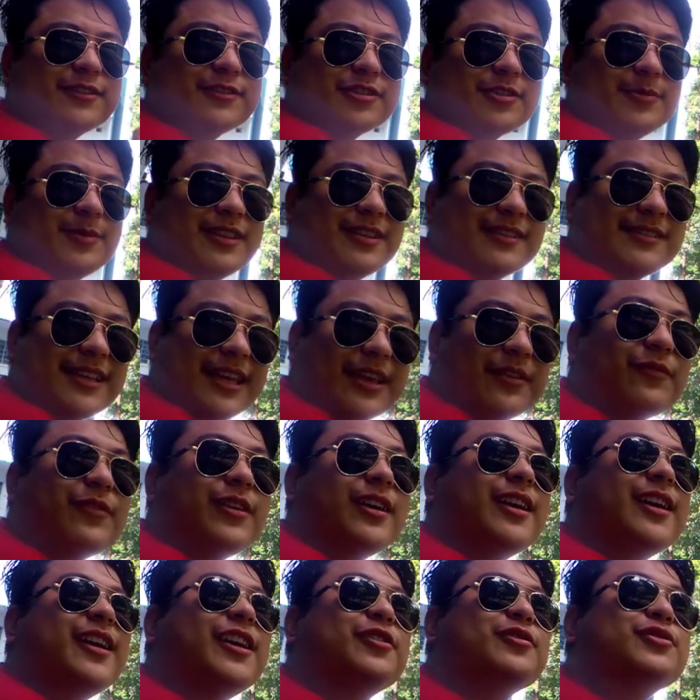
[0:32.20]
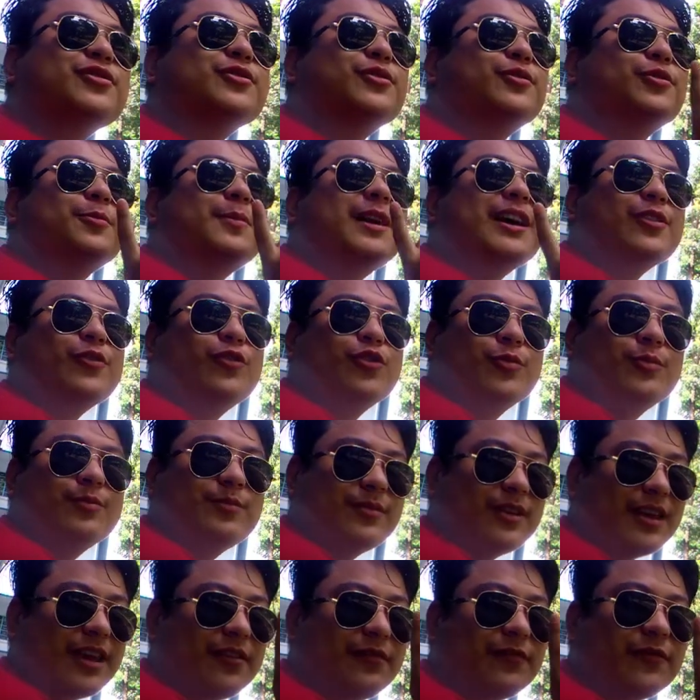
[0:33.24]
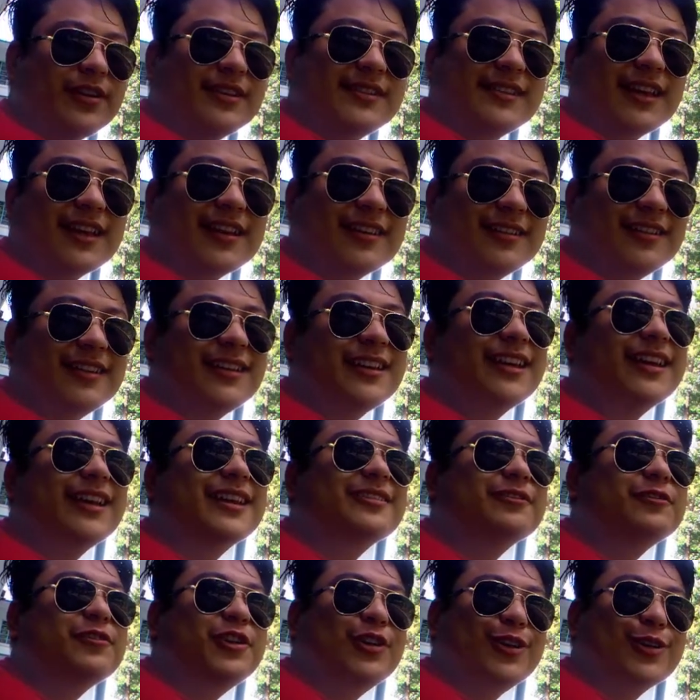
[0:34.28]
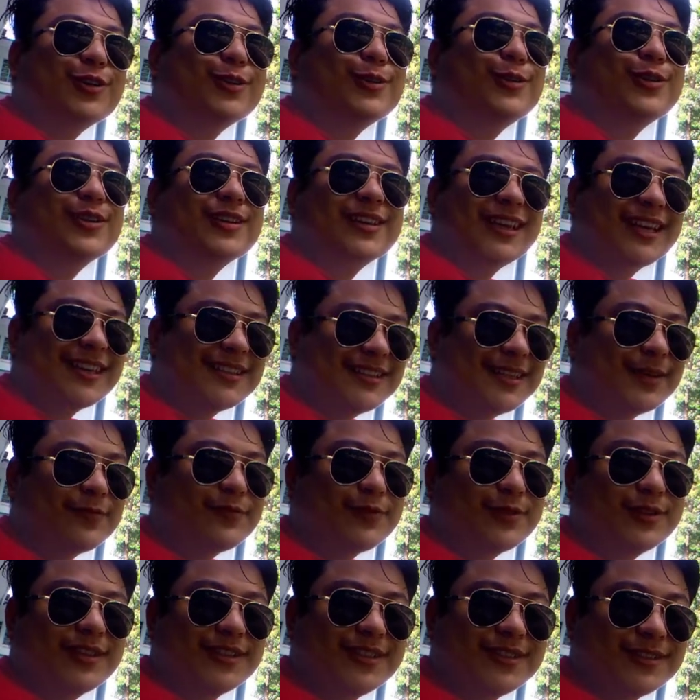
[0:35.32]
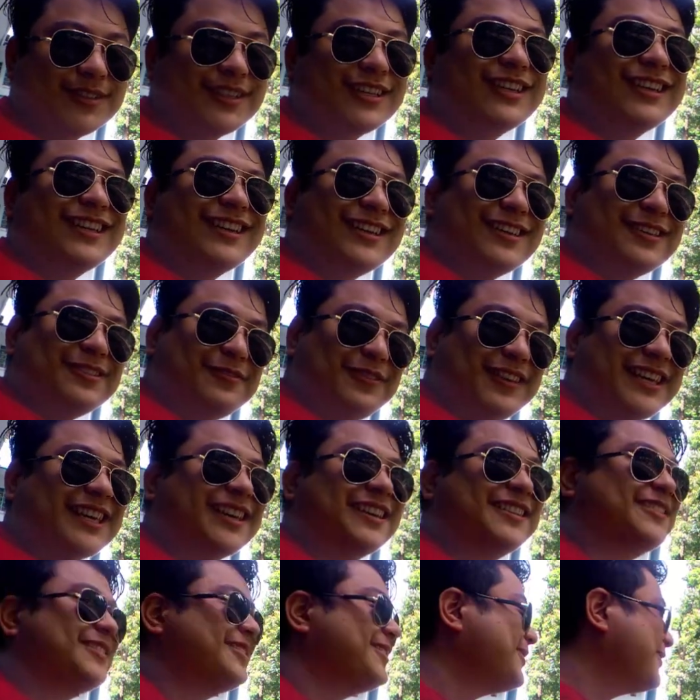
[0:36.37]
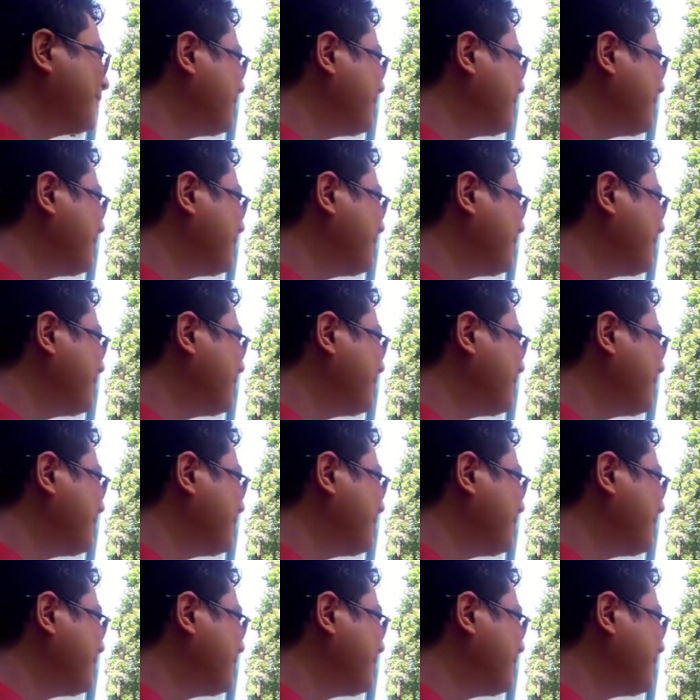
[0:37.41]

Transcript: used to be the same way I used to go back home every single day at 3 o'clock, except for the weekends.